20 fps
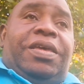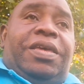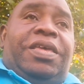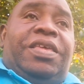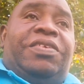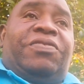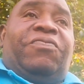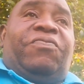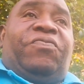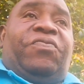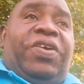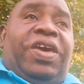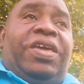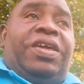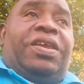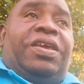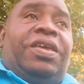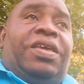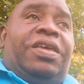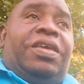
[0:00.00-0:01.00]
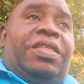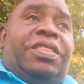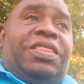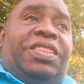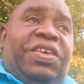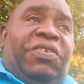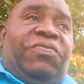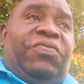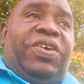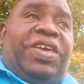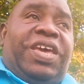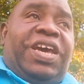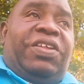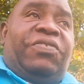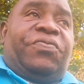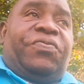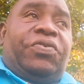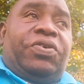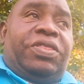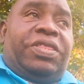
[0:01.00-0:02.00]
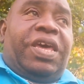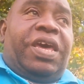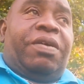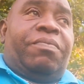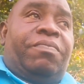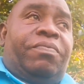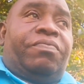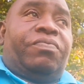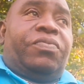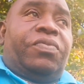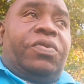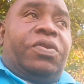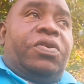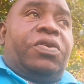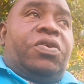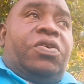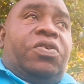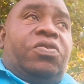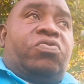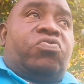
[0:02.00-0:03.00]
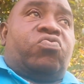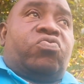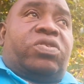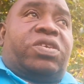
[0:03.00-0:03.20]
it's very difficult for them to